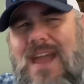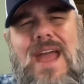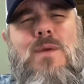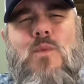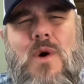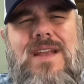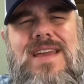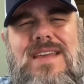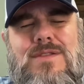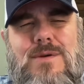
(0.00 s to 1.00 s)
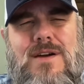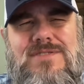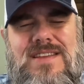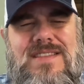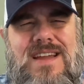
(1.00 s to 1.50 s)
and what he
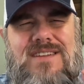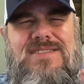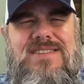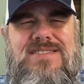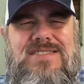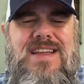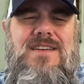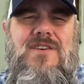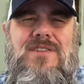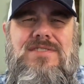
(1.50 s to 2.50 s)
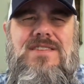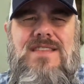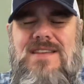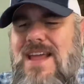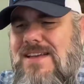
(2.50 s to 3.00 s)
throws in there to send on to
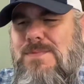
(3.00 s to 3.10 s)
the next